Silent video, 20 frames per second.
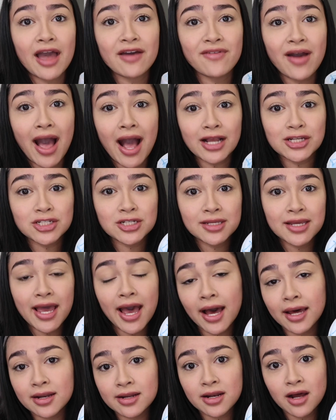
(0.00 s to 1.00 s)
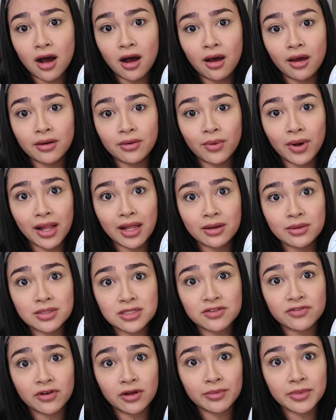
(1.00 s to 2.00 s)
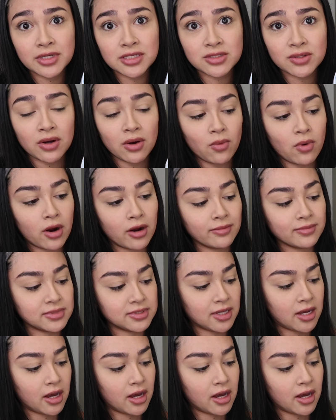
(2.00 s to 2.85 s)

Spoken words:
I've actually had it on while I was filming, so it warms